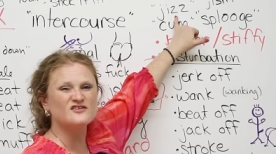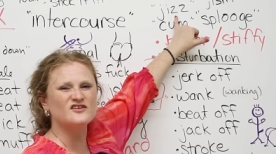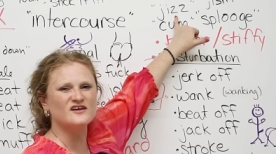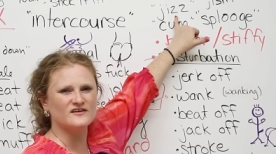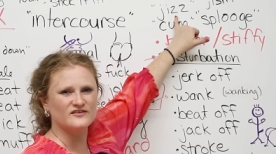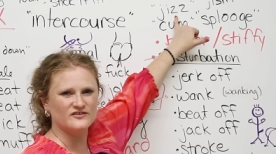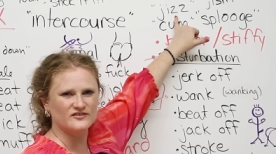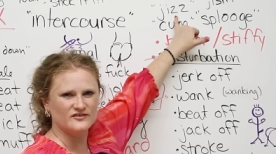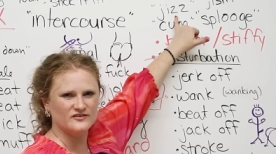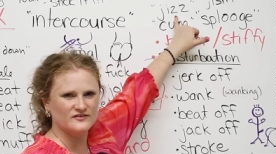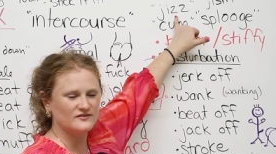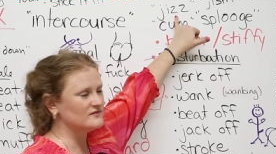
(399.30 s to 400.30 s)

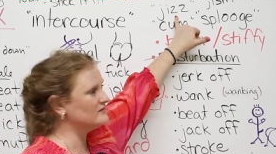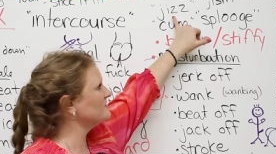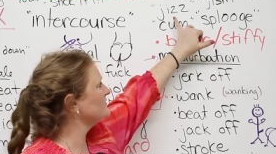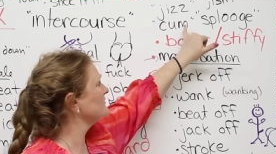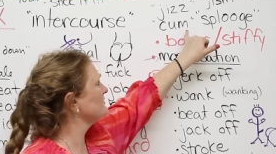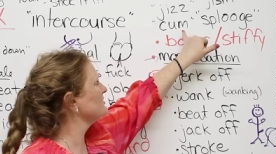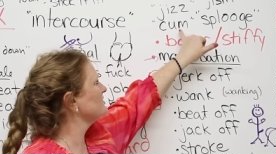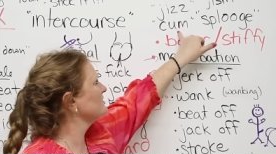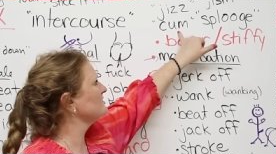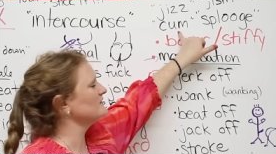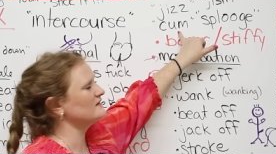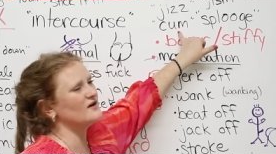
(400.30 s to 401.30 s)
Jizz.
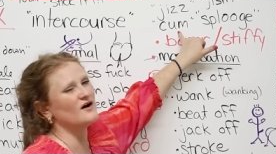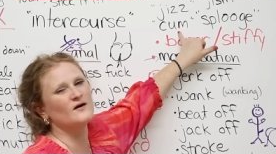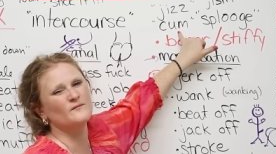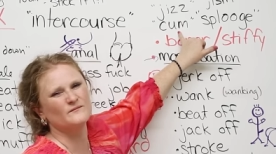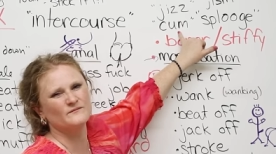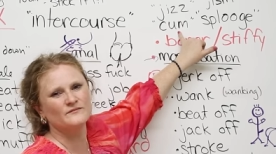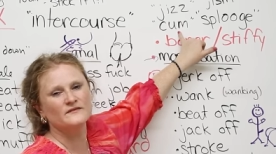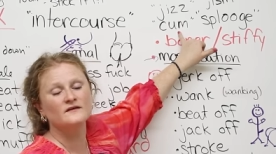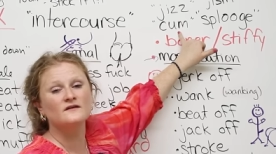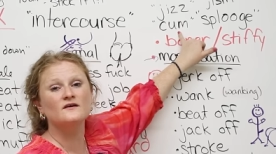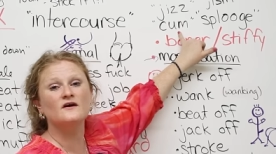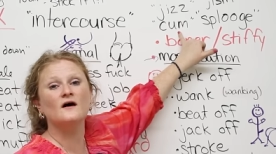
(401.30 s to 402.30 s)
Come.
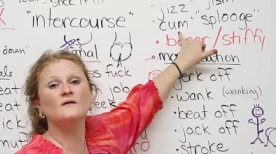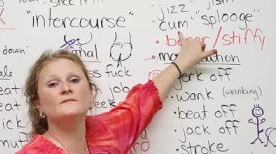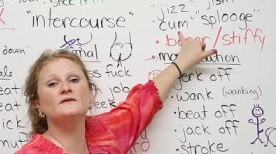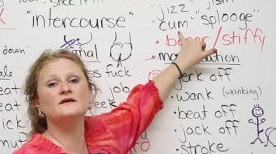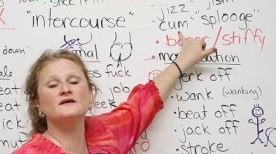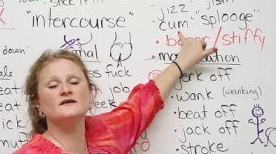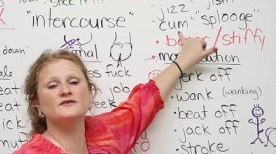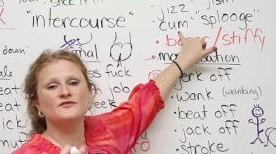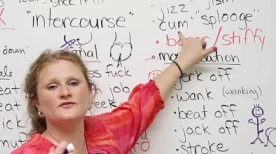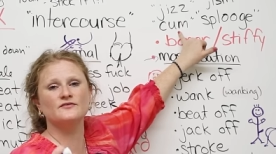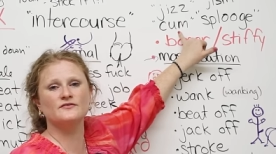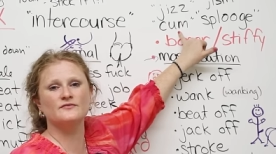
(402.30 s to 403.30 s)
Come
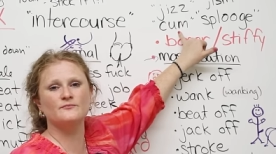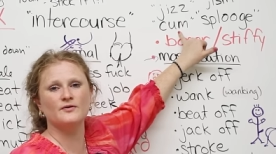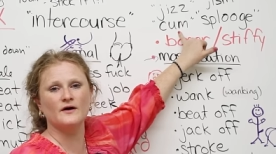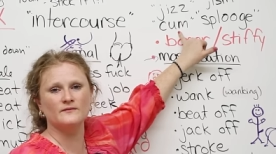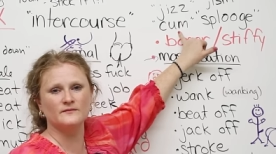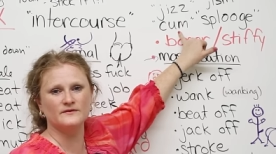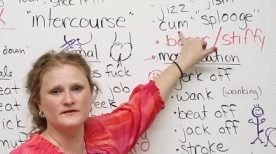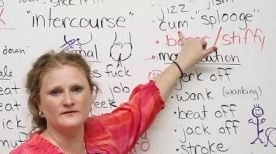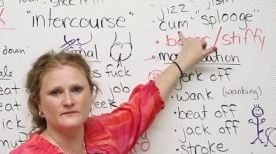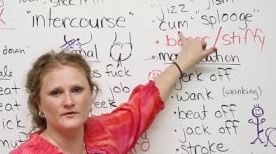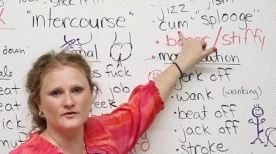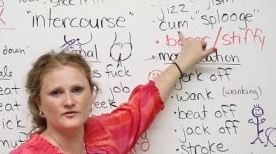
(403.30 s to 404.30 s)
is probably the
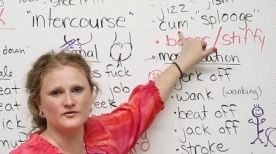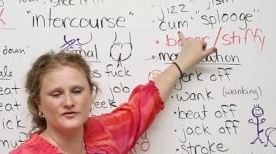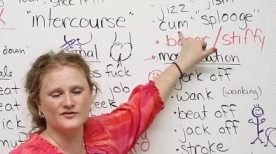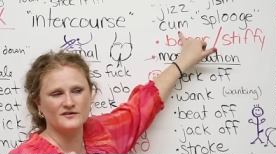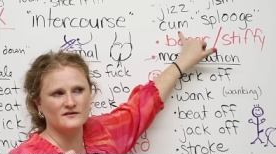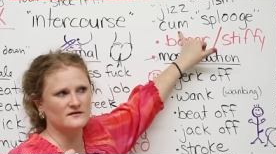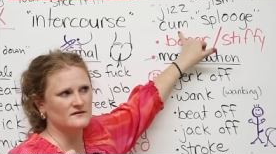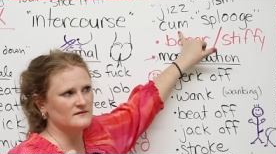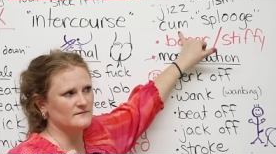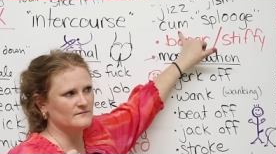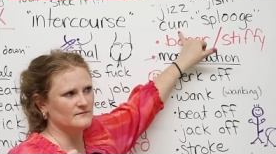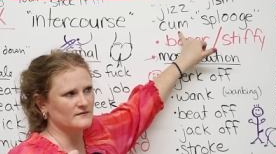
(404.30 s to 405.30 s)
most
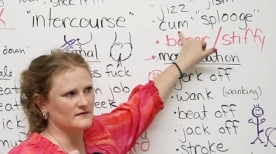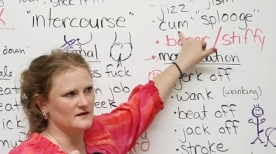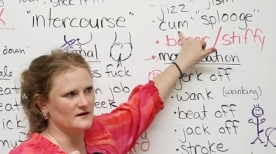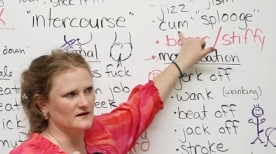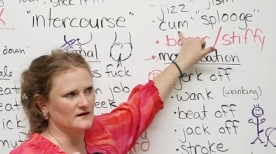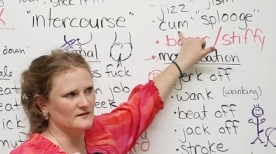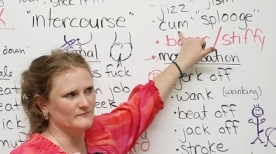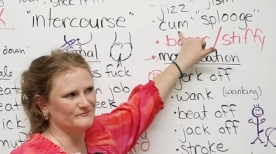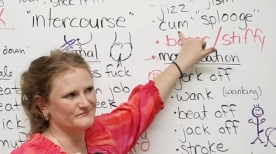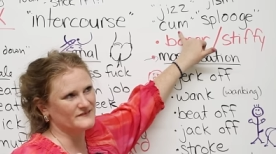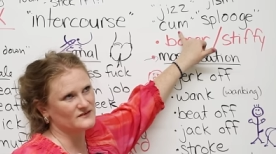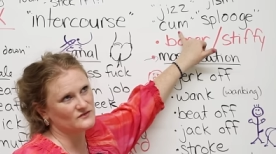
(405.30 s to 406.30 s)
um,
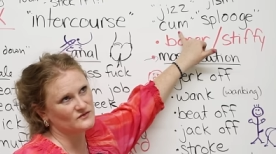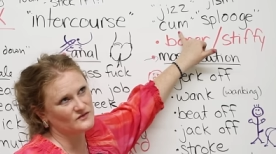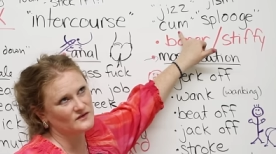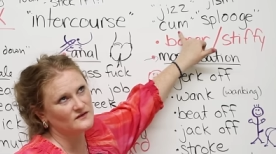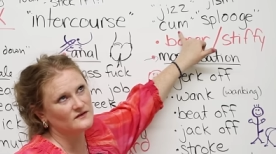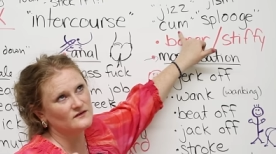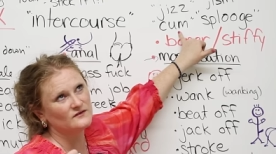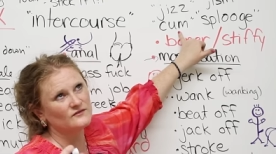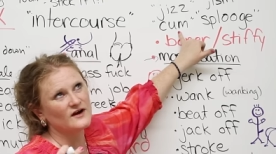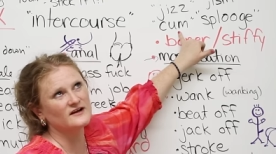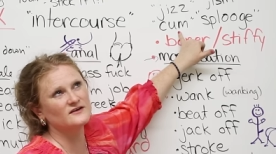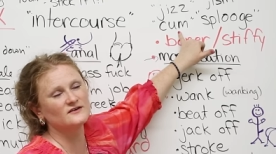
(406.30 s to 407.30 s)

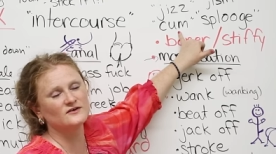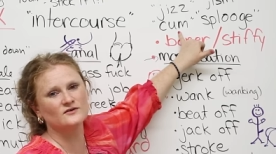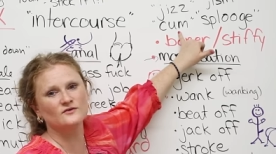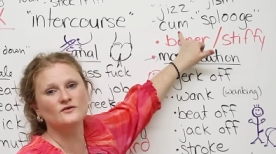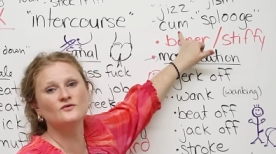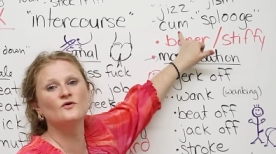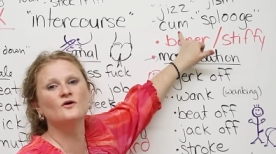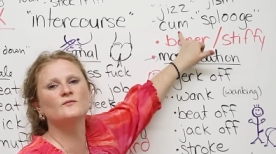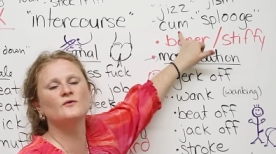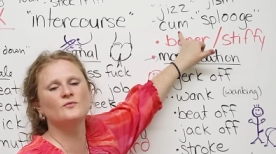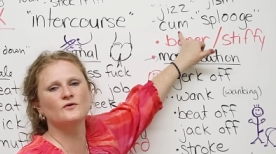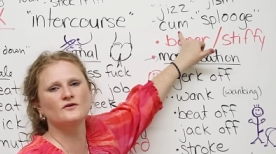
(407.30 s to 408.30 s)
regular or
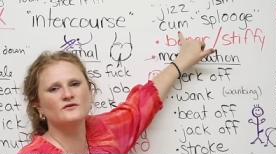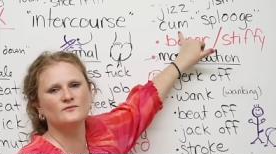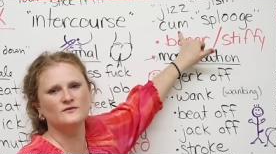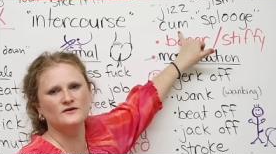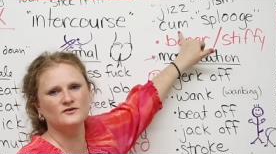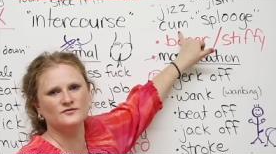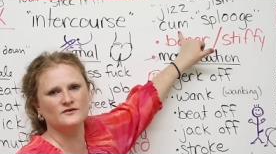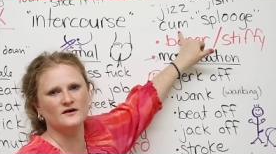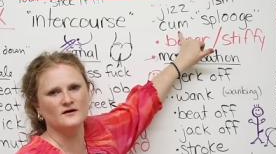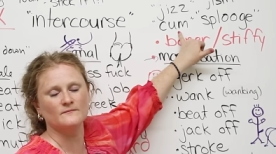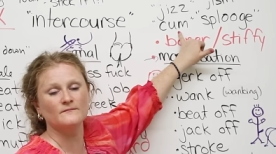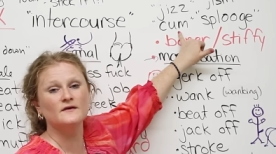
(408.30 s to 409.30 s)
normal word that we use for
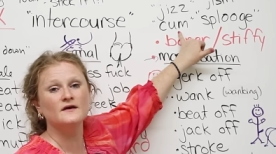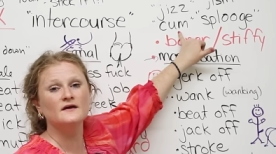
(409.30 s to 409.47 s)
come.